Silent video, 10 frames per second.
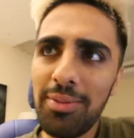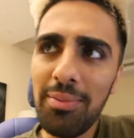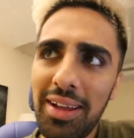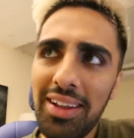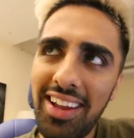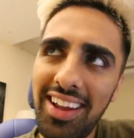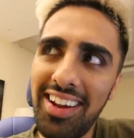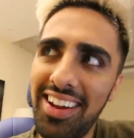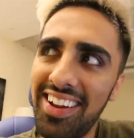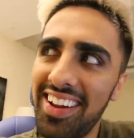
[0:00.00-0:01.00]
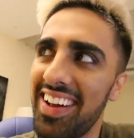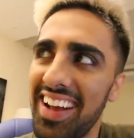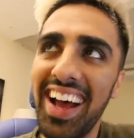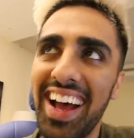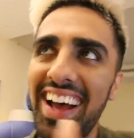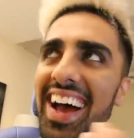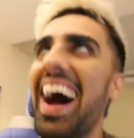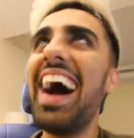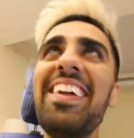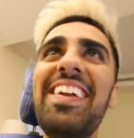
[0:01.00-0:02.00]

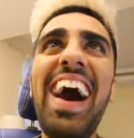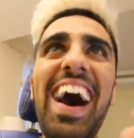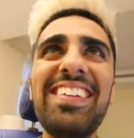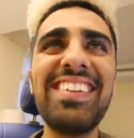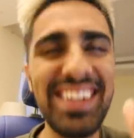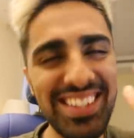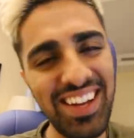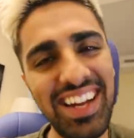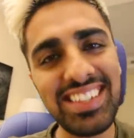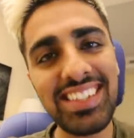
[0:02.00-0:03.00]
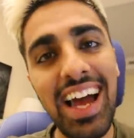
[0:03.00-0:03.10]
I don't know how to explain this